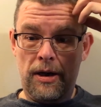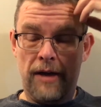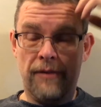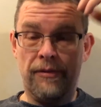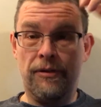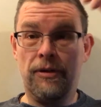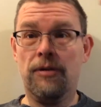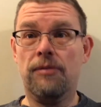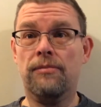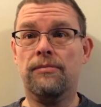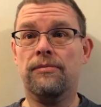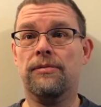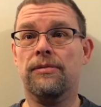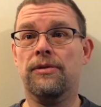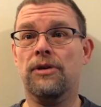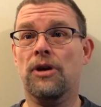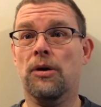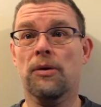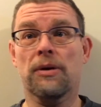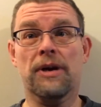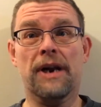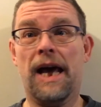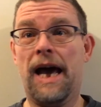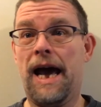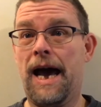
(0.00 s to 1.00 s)
If you
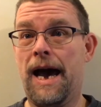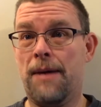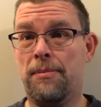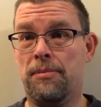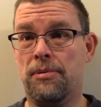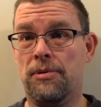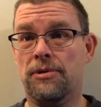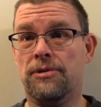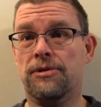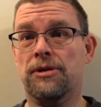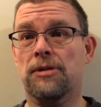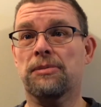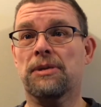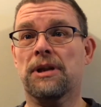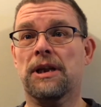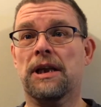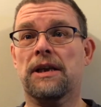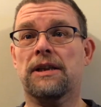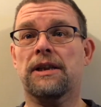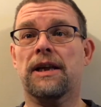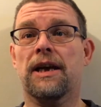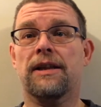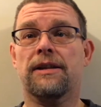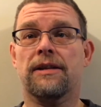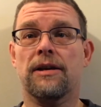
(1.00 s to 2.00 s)
know an app or something
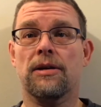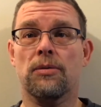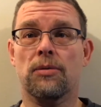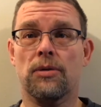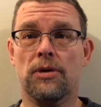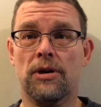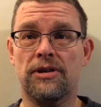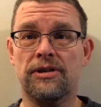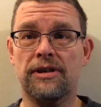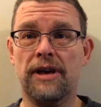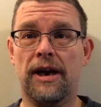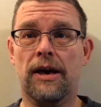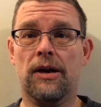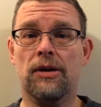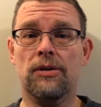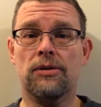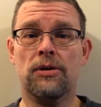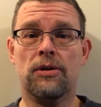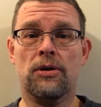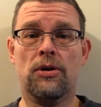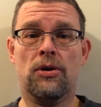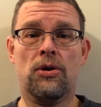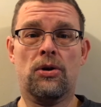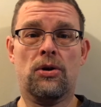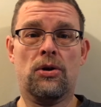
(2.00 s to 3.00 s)
like that works out.